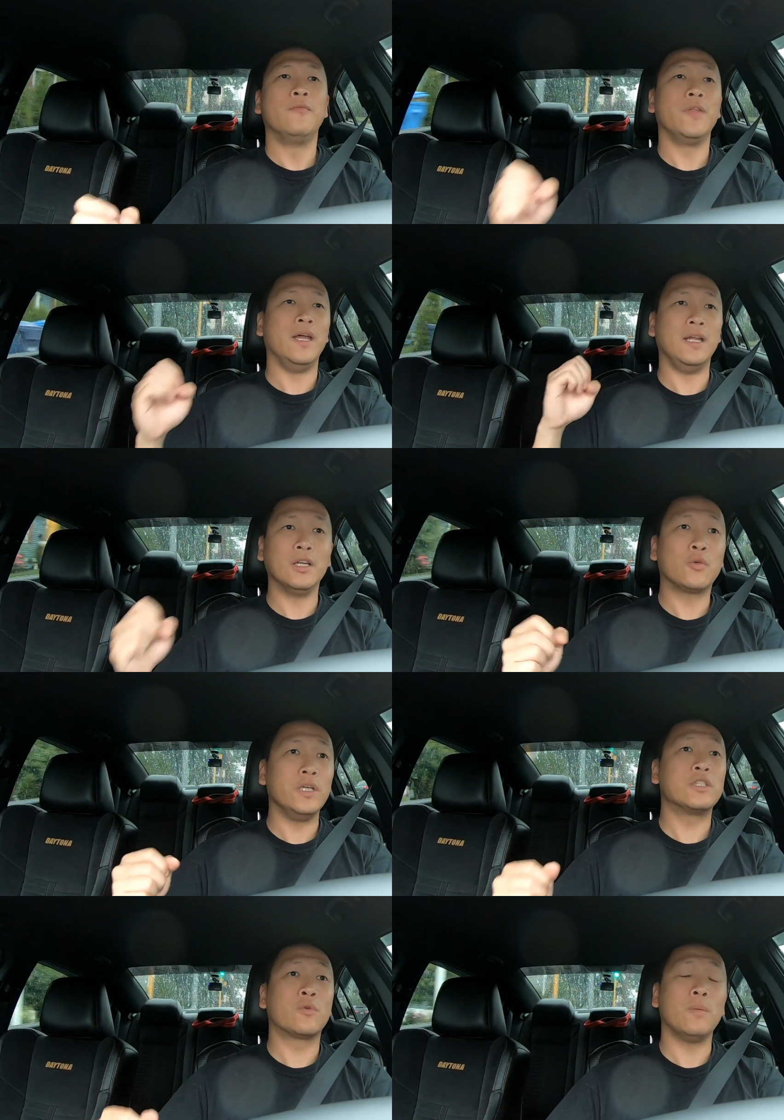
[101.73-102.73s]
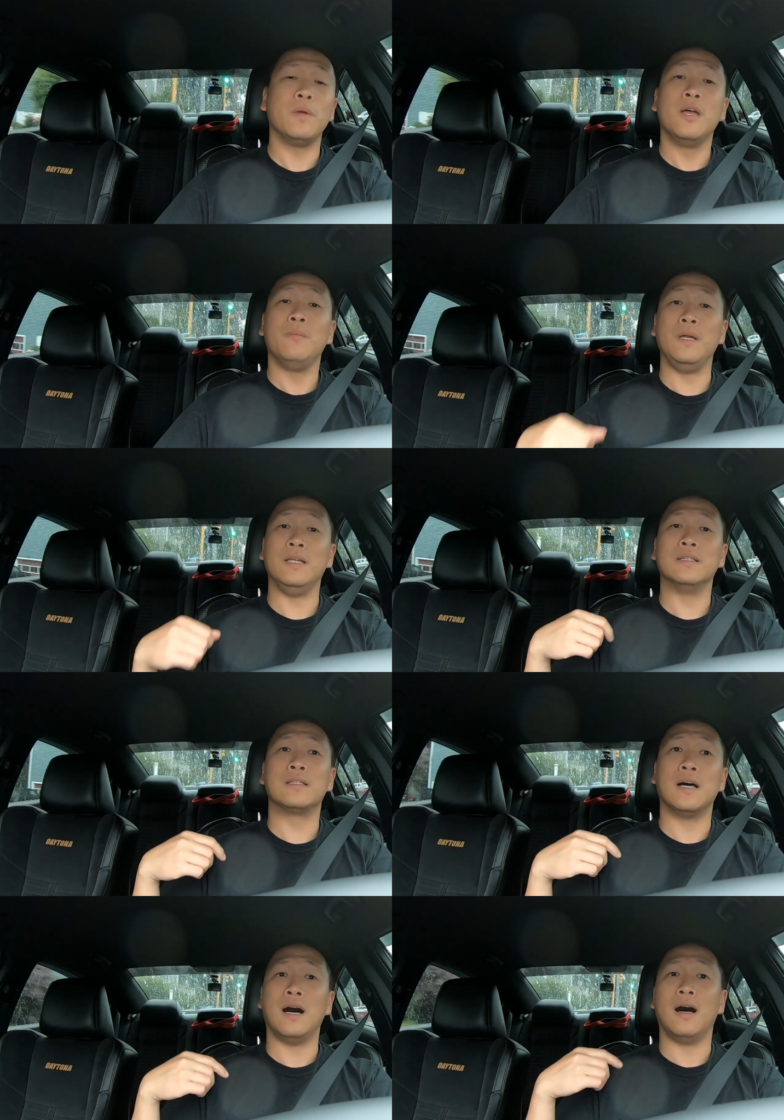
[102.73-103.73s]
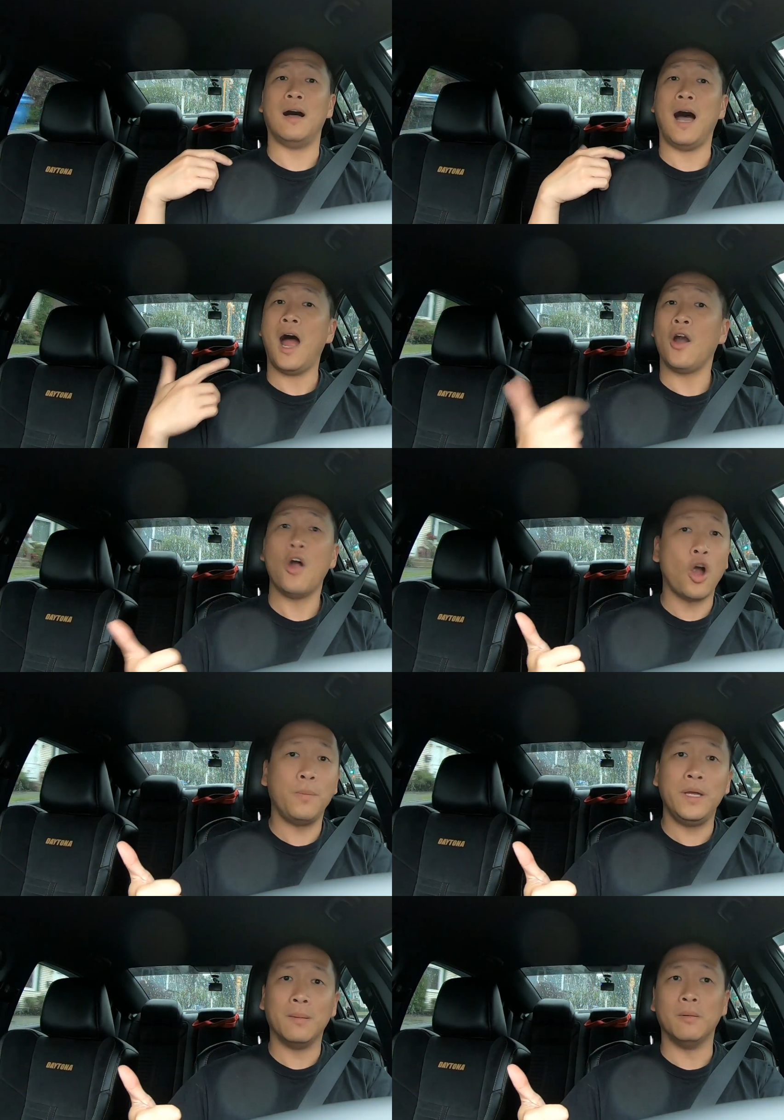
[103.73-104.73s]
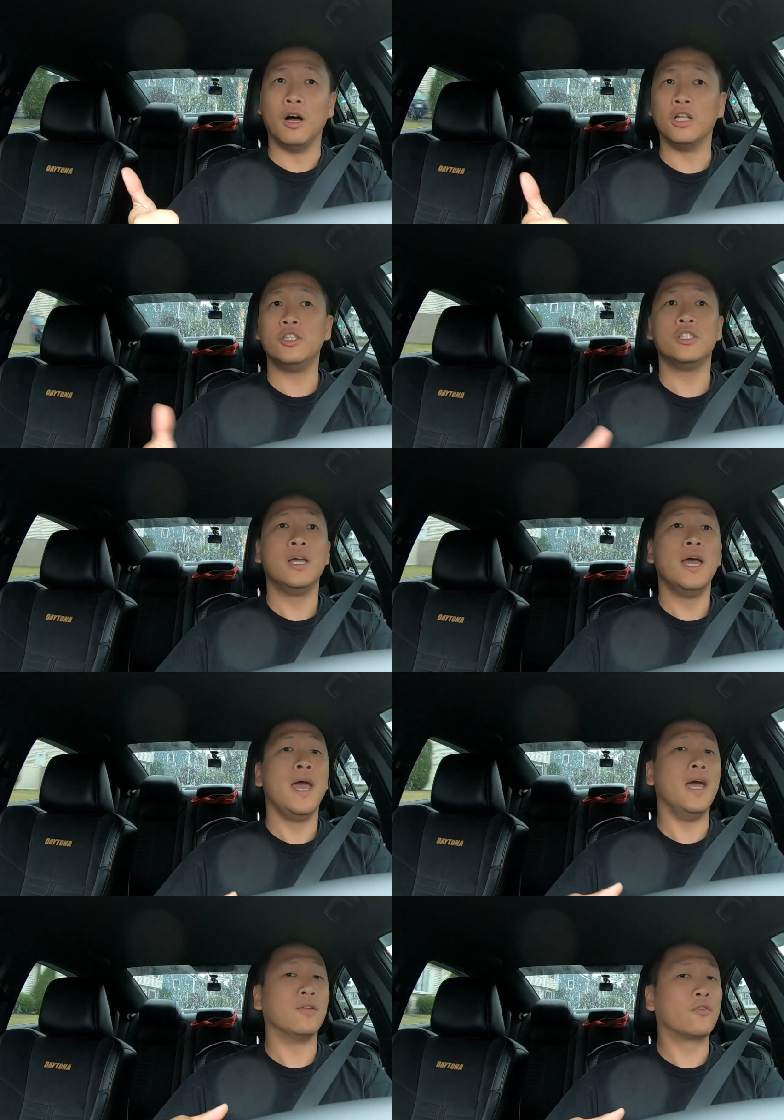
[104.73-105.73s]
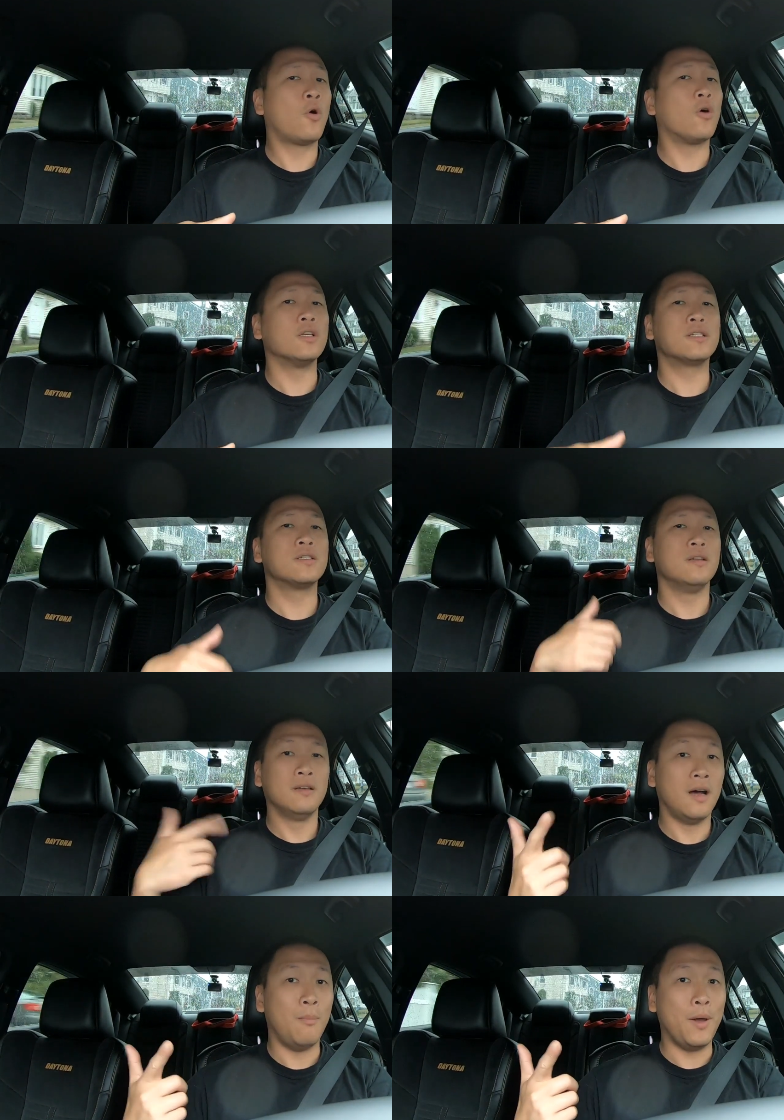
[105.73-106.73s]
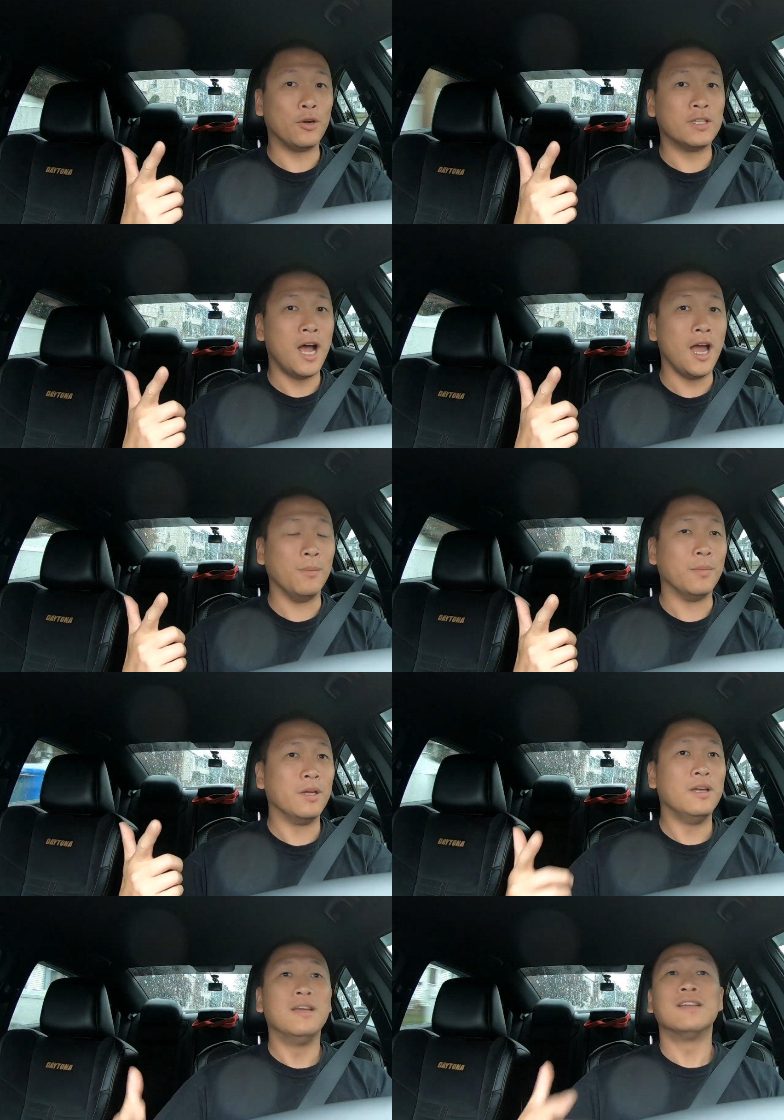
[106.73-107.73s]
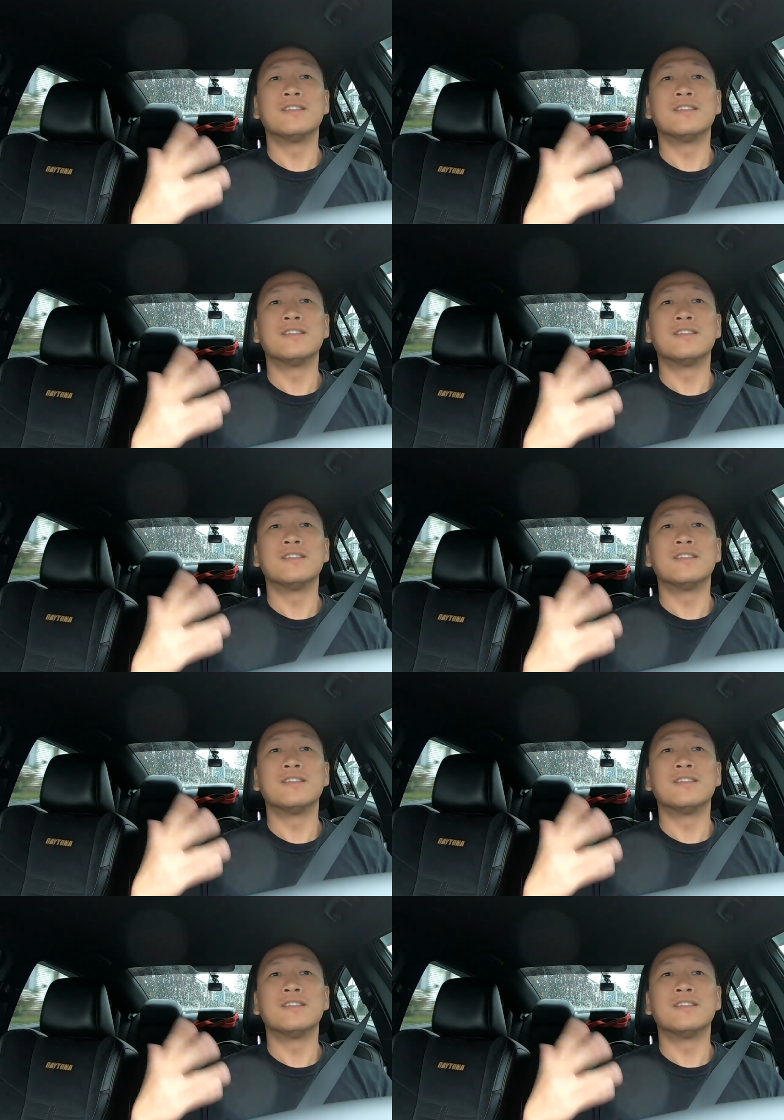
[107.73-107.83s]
And increased grip means a higher RPM launch and, of course, a better time.